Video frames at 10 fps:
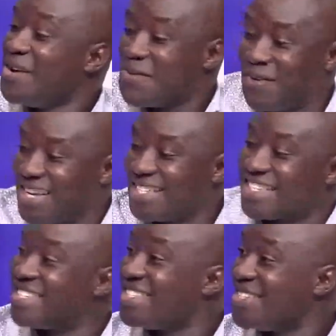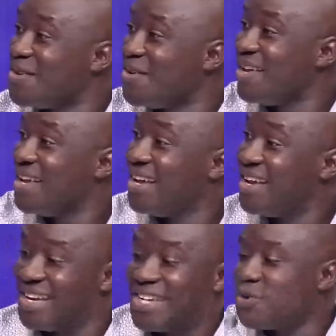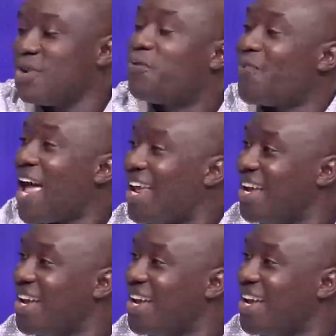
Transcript: what is this this will not fly